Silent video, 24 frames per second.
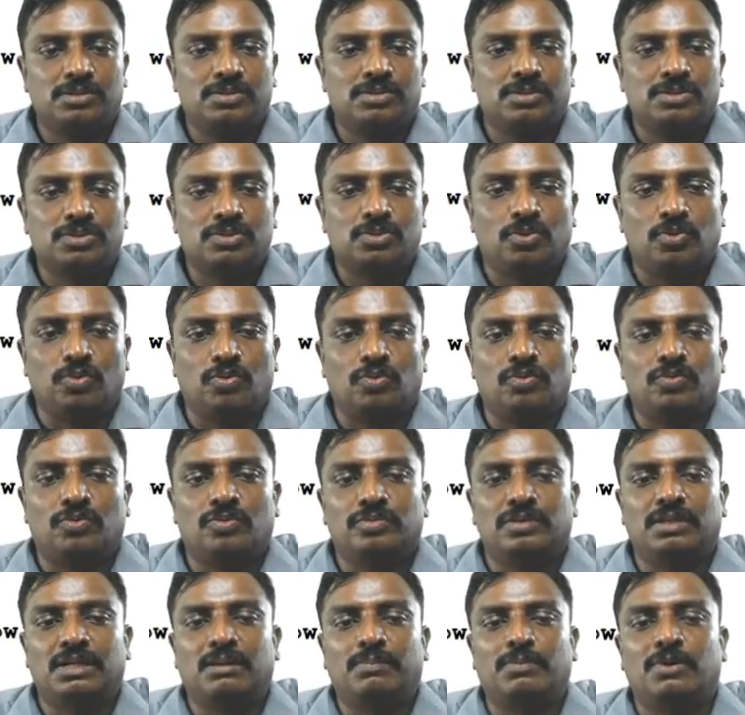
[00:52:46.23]
So
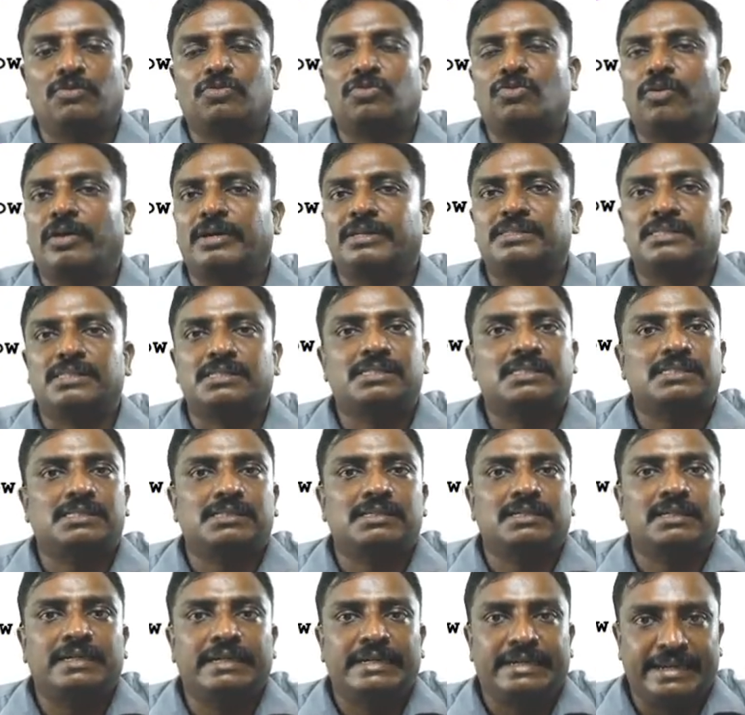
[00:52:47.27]
the number of coins is
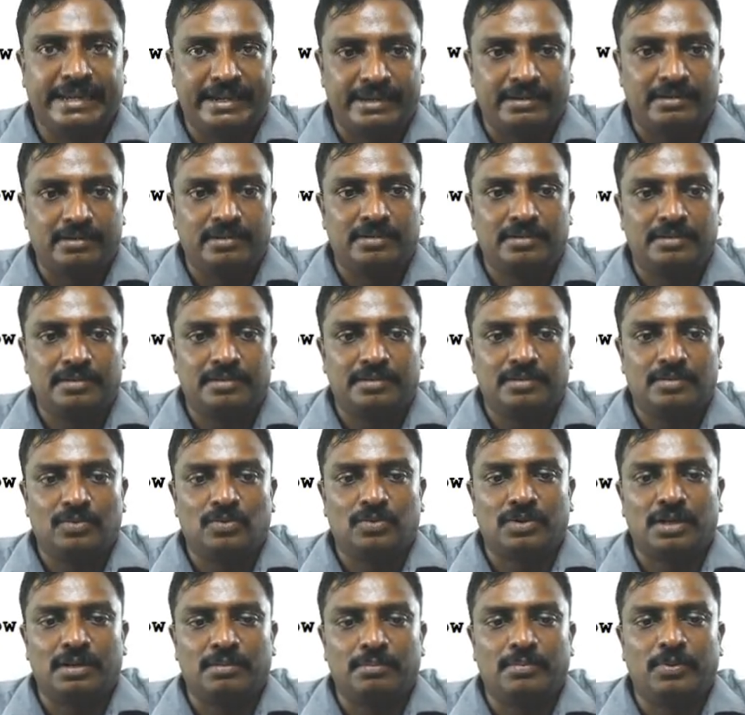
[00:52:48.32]
10.
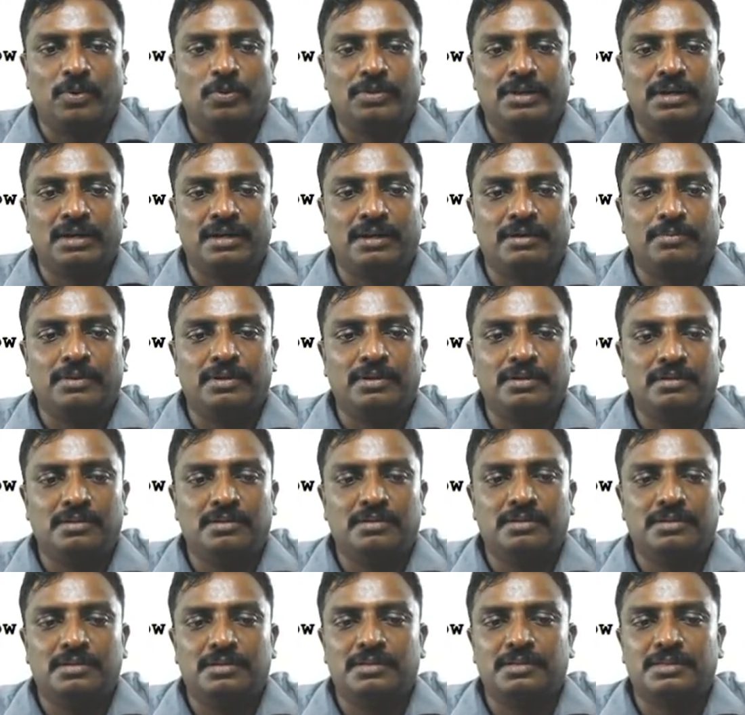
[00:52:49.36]
Okay. Boundary label,
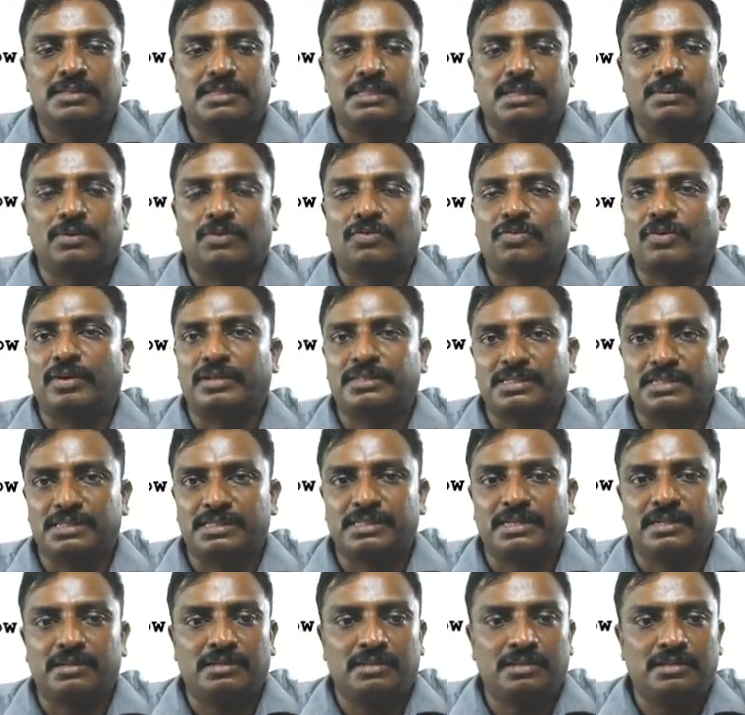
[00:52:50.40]
this number of coins is
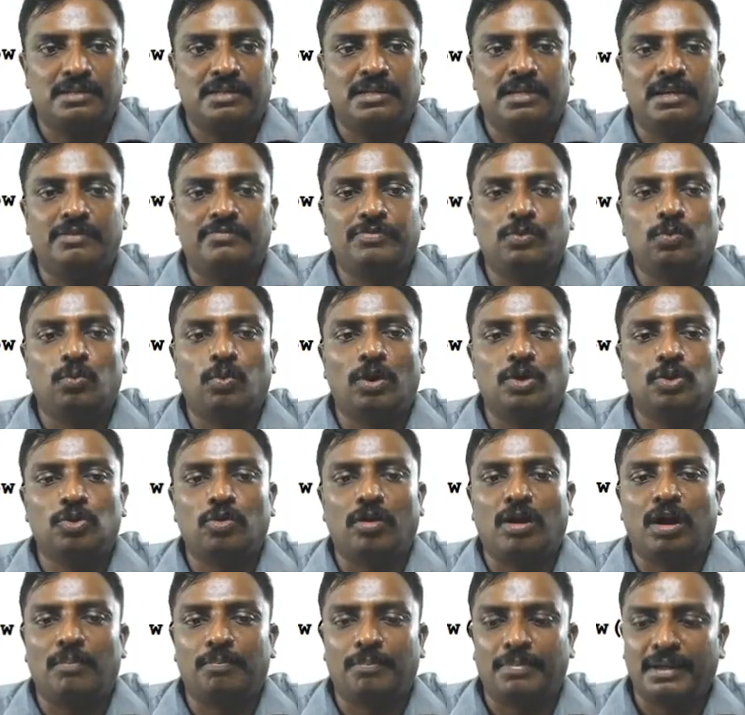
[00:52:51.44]
10. If you want to
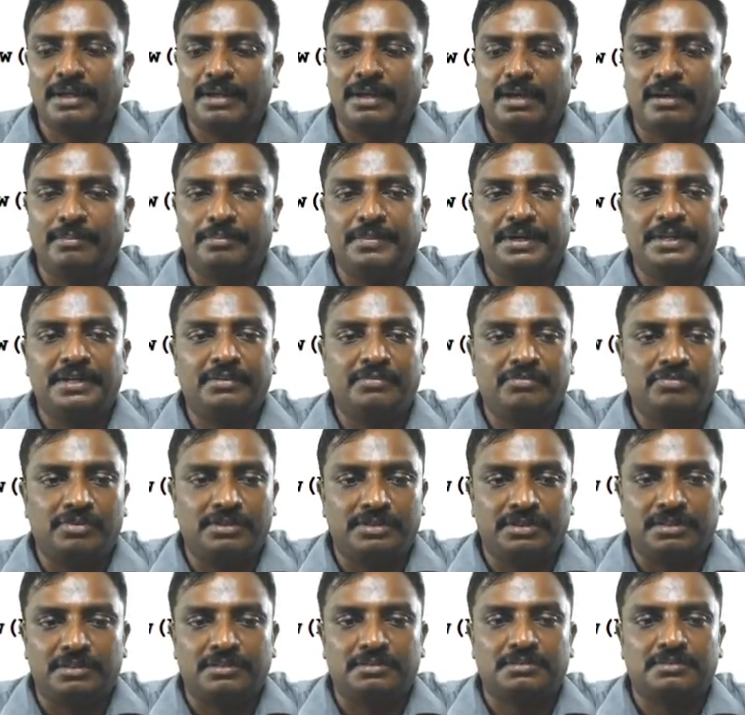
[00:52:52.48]
apply a median
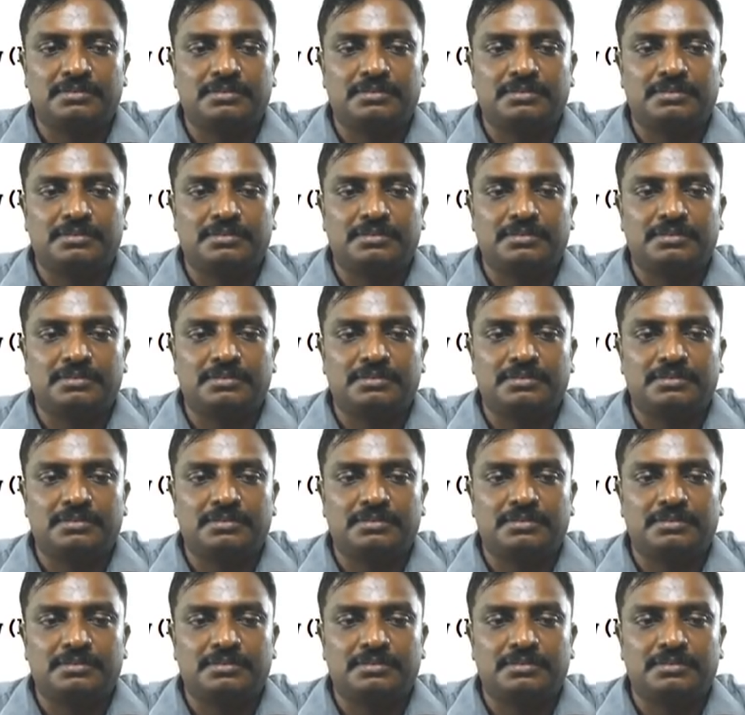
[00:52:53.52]
filter,